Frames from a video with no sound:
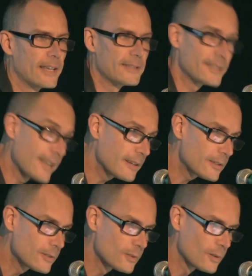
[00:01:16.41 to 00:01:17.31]
gay
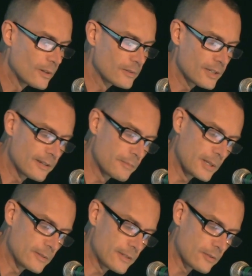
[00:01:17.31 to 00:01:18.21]
sex or talking
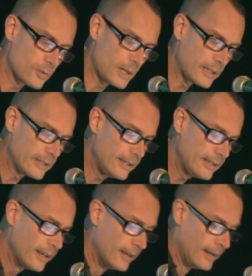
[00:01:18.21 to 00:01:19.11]
about sexuality,